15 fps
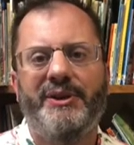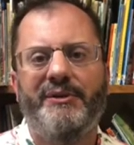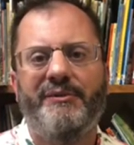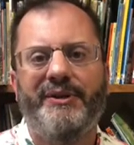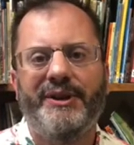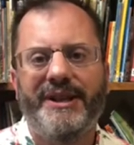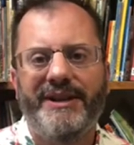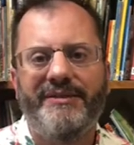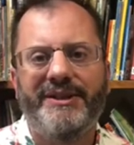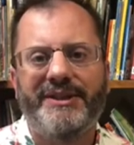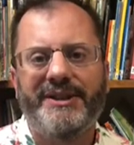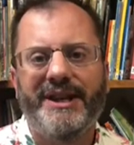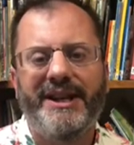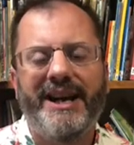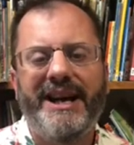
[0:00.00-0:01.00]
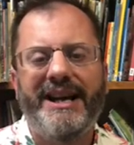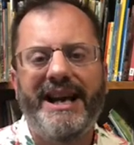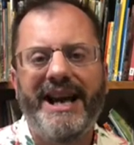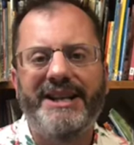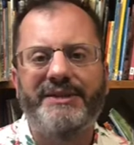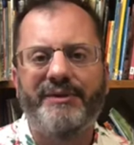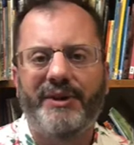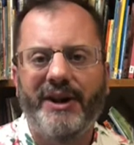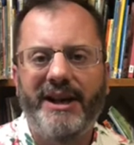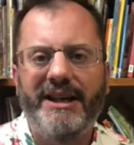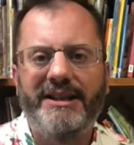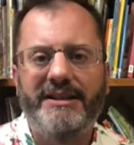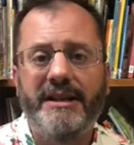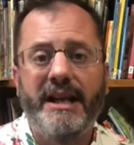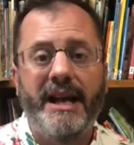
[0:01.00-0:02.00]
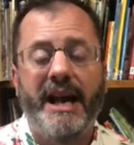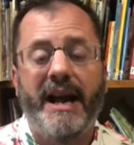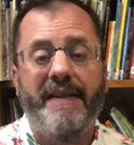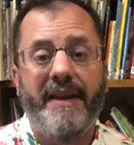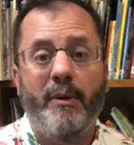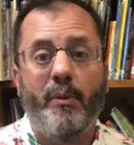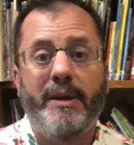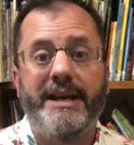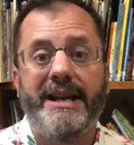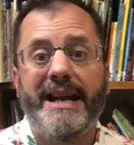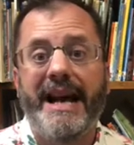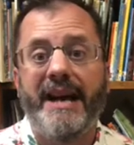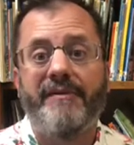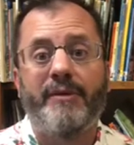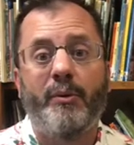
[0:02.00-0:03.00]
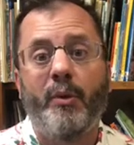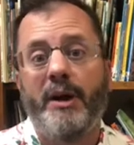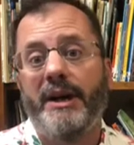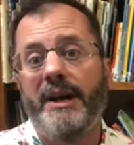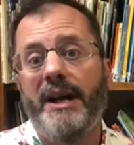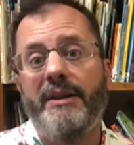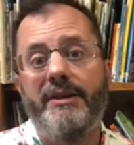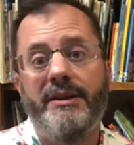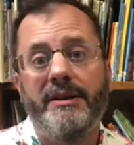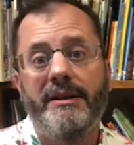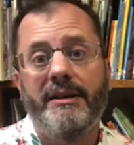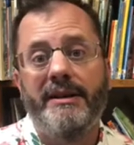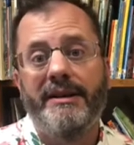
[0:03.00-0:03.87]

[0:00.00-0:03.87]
Forgiveness that God has for us and that we can have for one another.